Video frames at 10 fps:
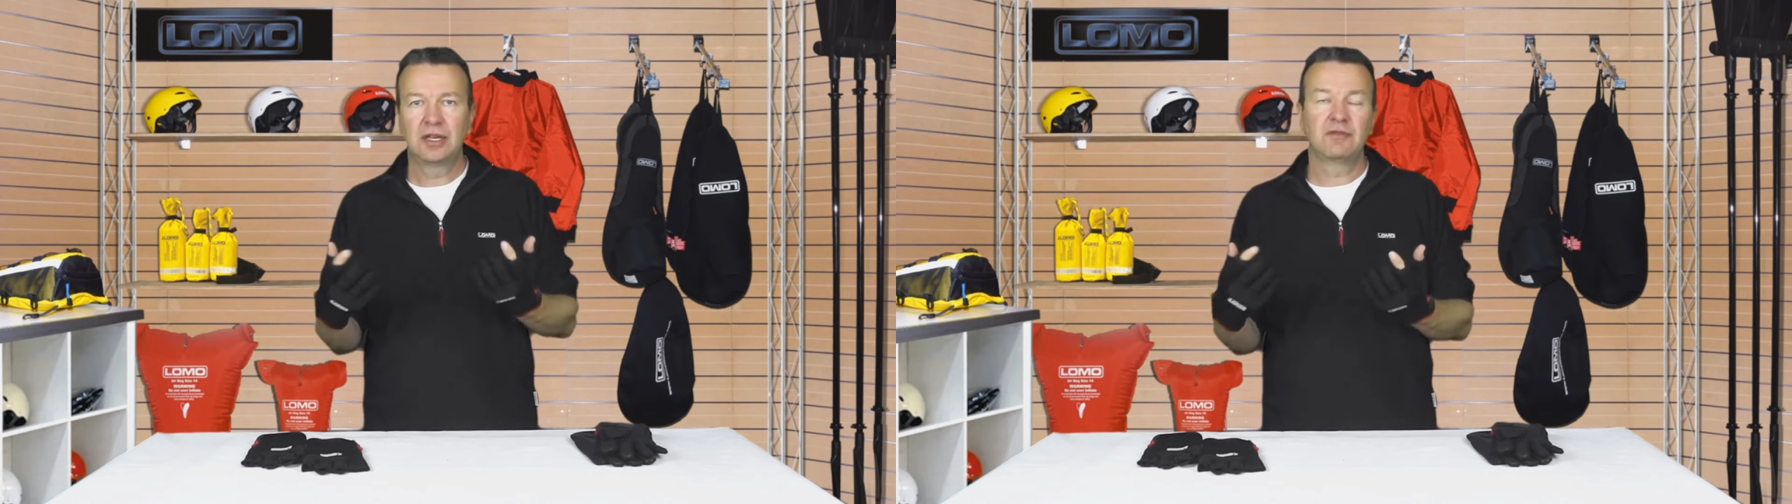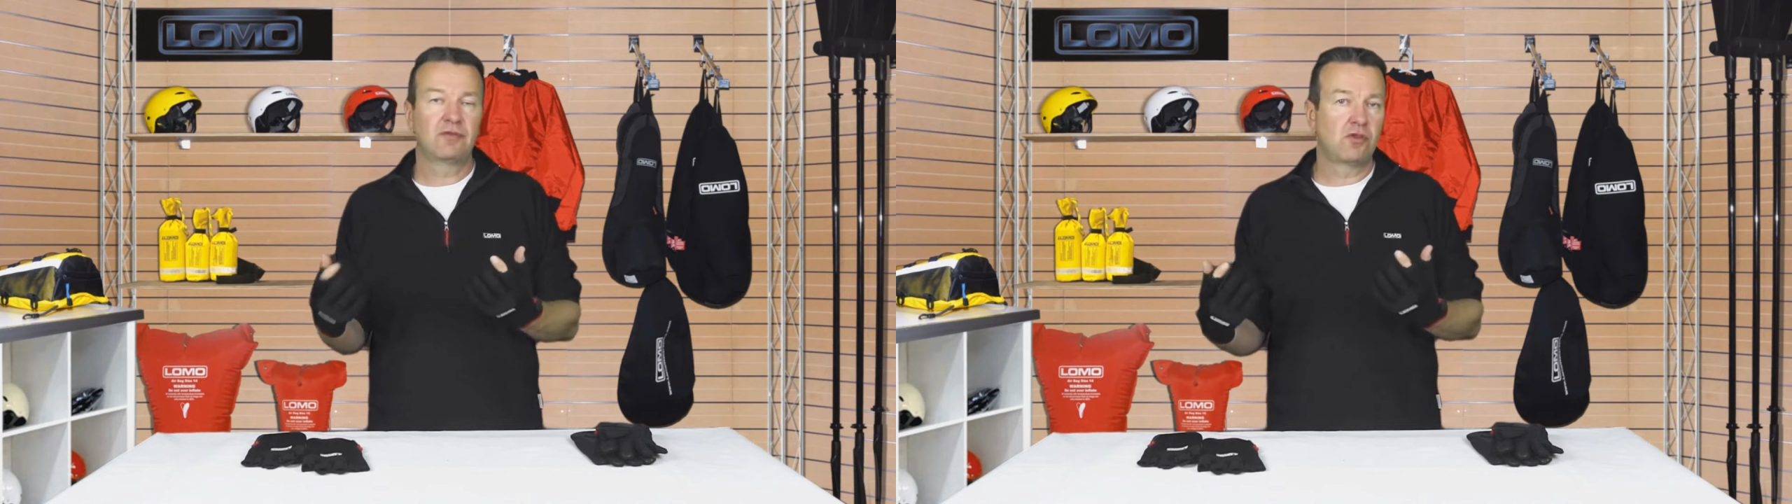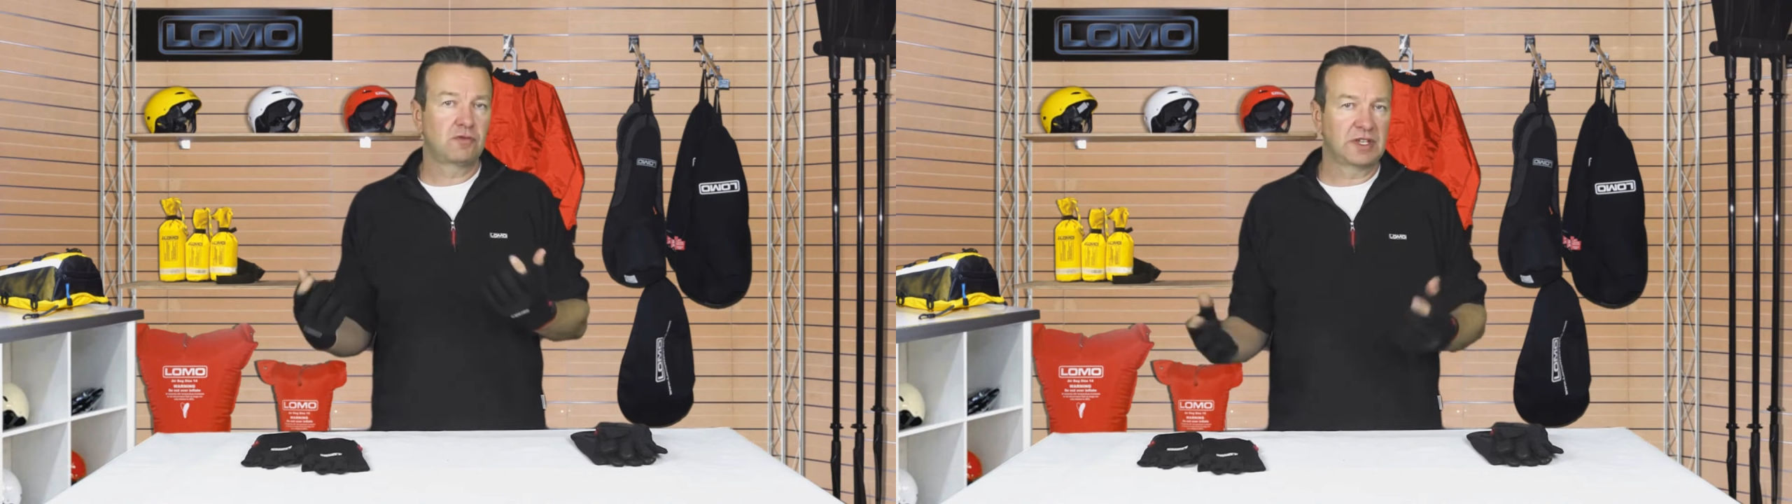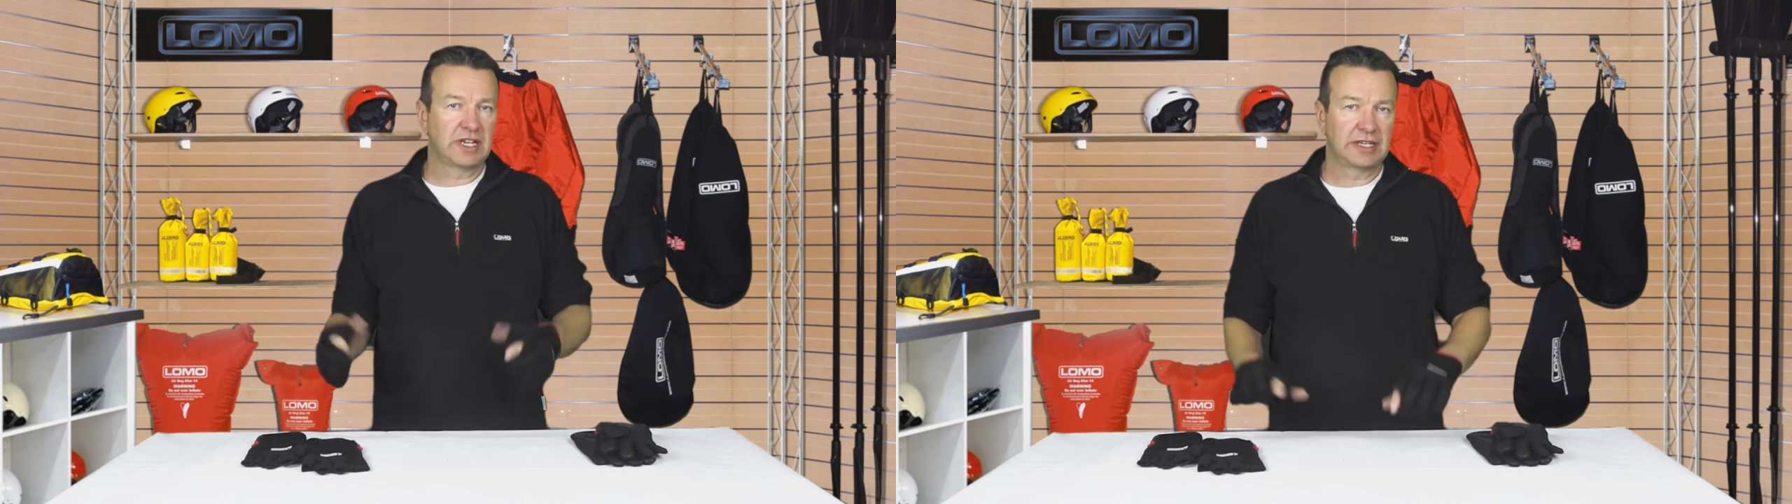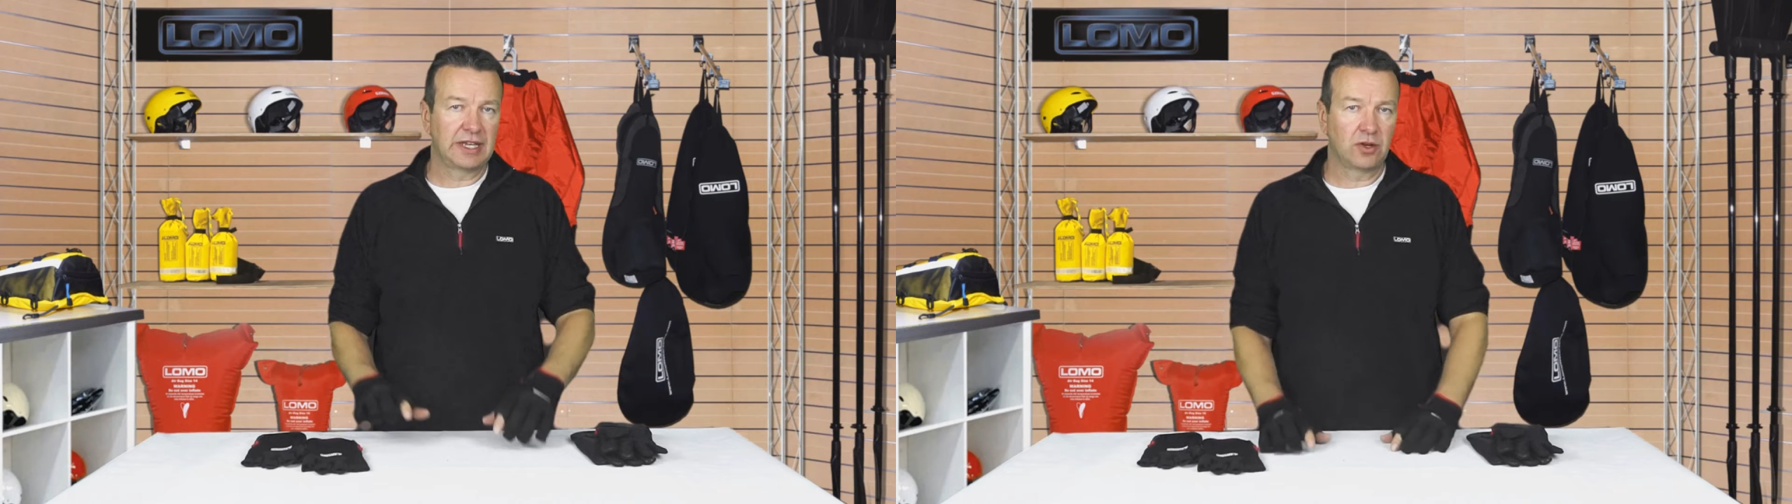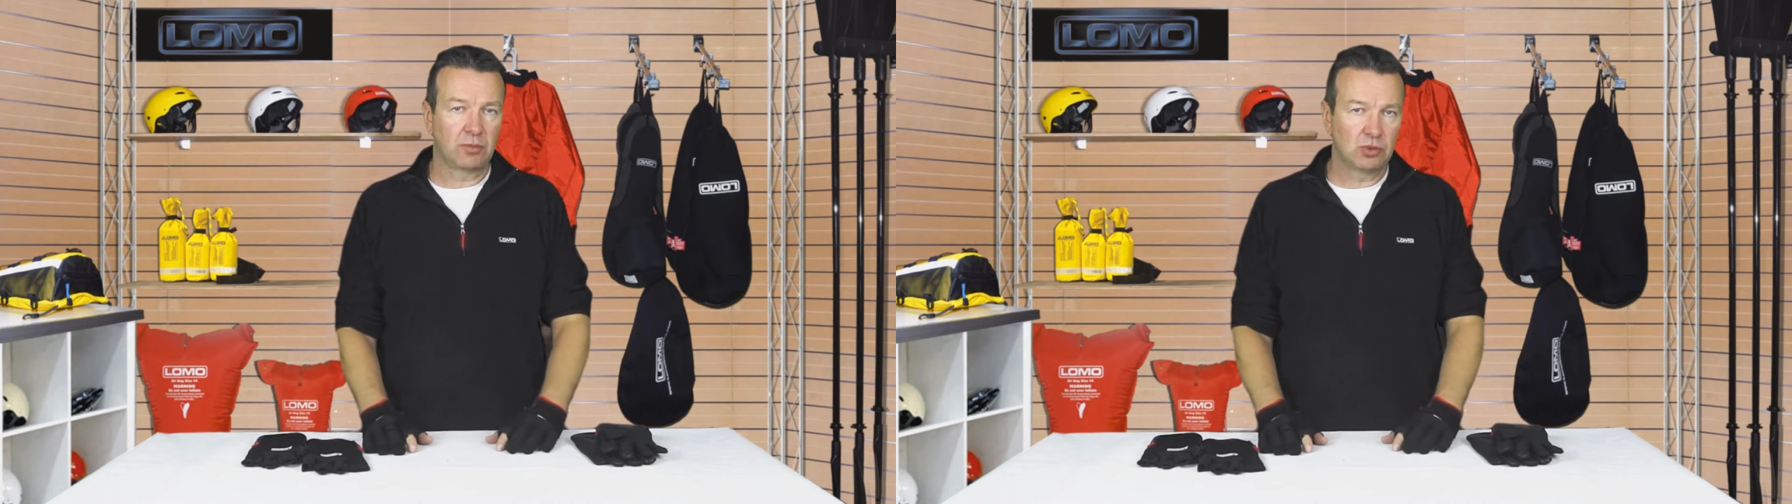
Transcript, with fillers: involved in a day on a